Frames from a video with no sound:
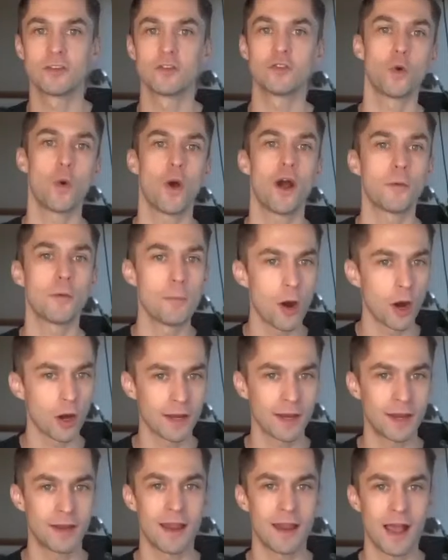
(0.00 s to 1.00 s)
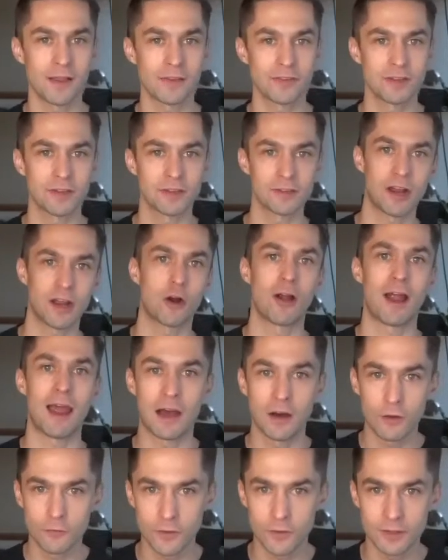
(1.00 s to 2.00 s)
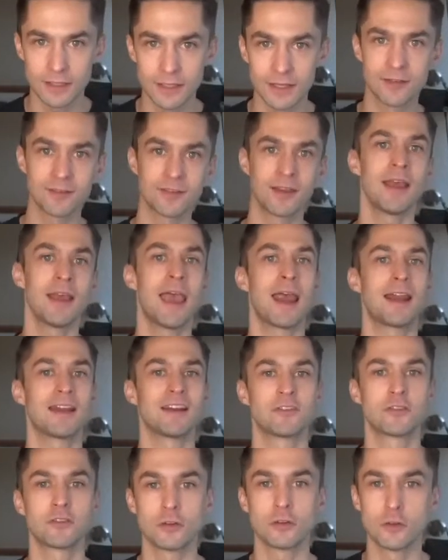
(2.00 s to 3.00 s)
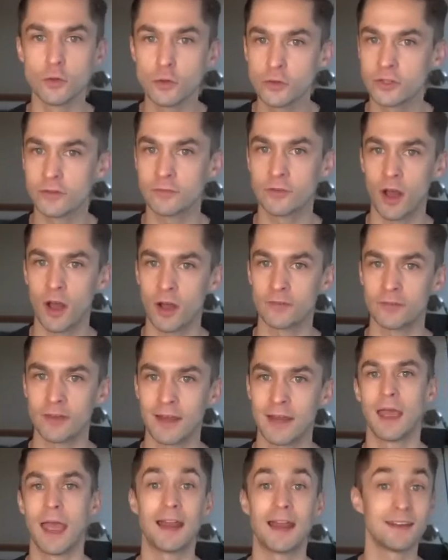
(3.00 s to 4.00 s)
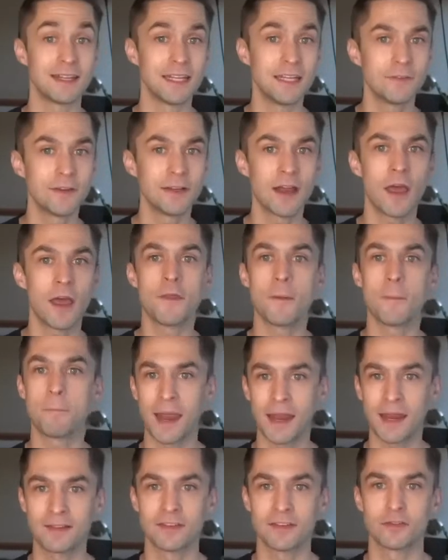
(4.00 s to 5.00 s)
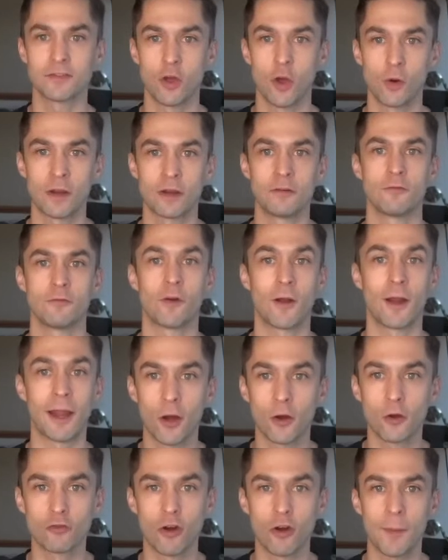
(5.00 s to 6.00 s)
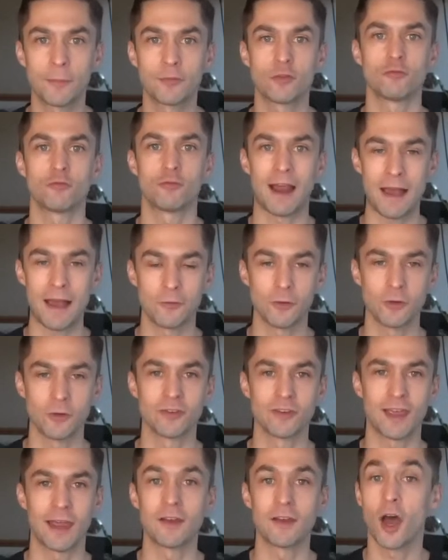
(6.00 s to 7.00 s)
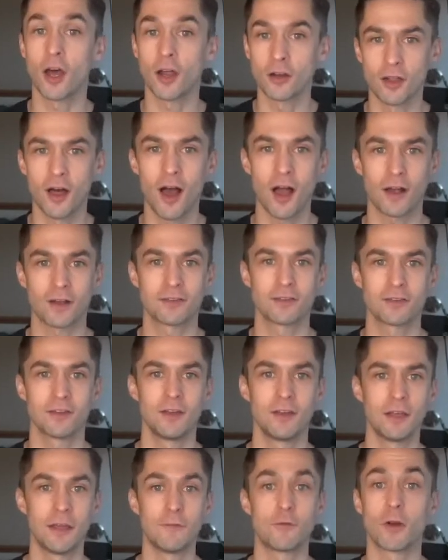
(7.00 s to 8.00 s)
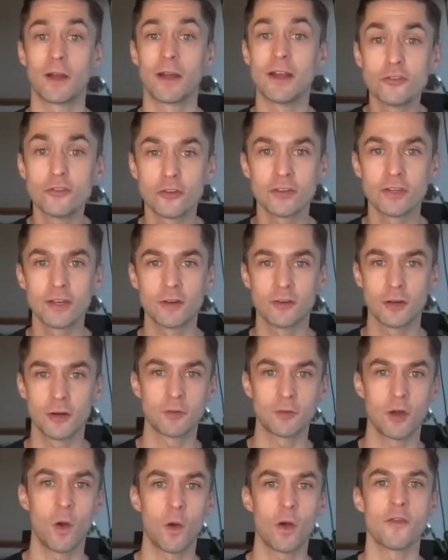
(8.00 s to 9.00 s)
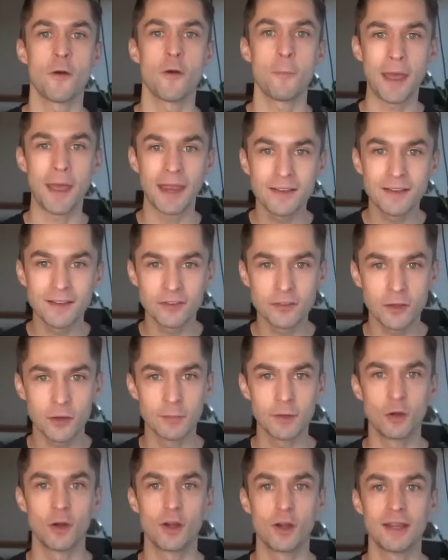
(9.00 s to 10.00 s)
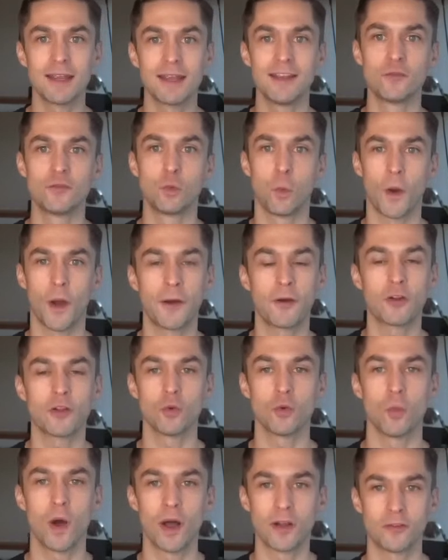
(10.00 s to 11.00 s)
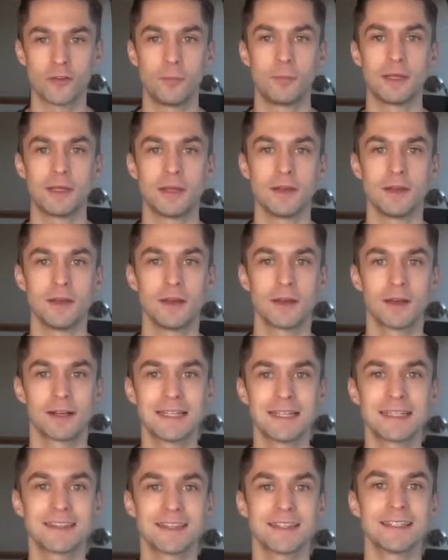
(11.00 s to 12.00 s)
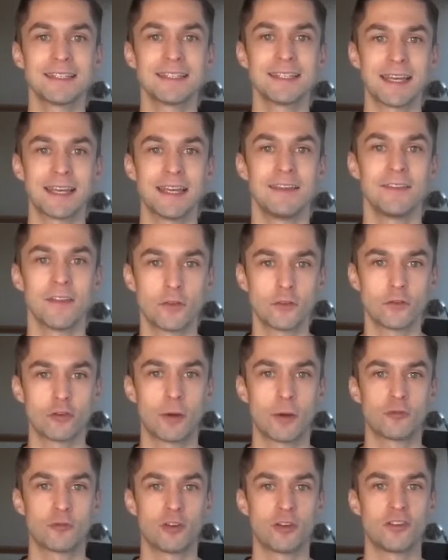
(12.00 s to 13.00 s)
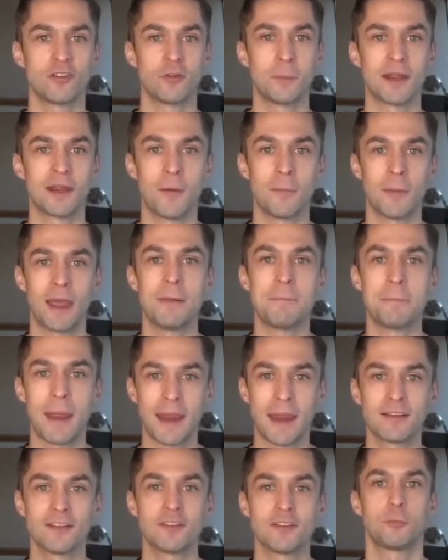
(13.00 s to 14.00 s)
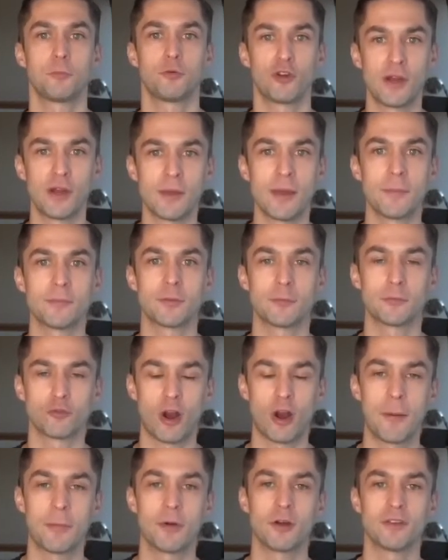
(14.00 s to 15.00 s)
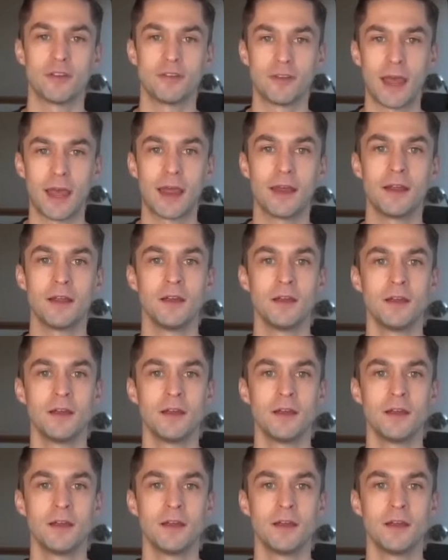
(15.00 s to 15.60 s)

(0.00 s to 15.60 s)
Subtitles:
to our market analysis, our alpha leaks, and exclusive content, and even the Bankless token for airdrops, raffles, and unlocks. If you're interested in crypto, the Bankless community is where you want to be. Click the link in the description to become a Bankless Premium subscriber today.